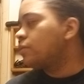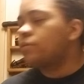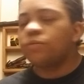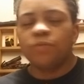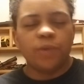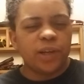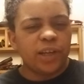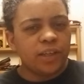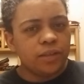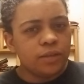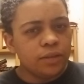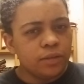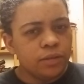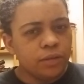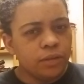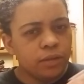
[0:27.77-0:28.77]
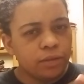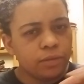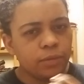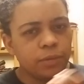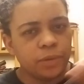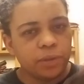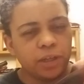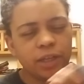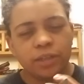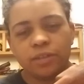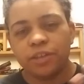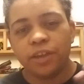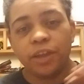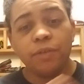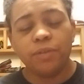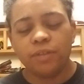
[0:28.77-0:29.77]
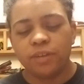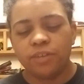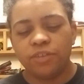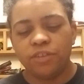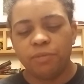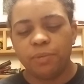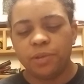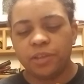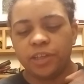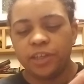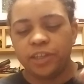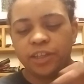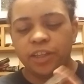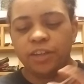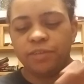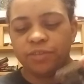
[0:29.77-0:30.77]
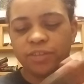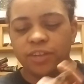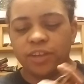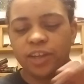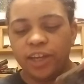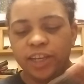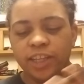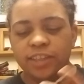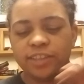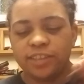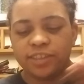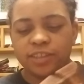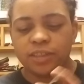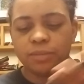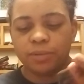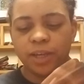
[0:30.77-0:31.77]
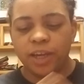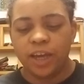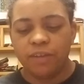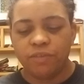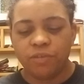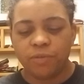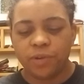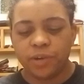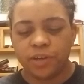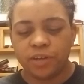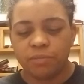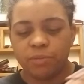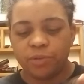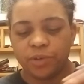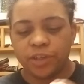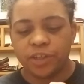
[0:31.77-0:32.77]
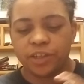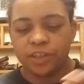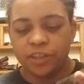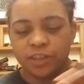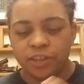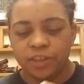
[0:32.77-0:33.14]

one or I don't know, it was like super late, and it was like, I need sleep, I have to work in the morning.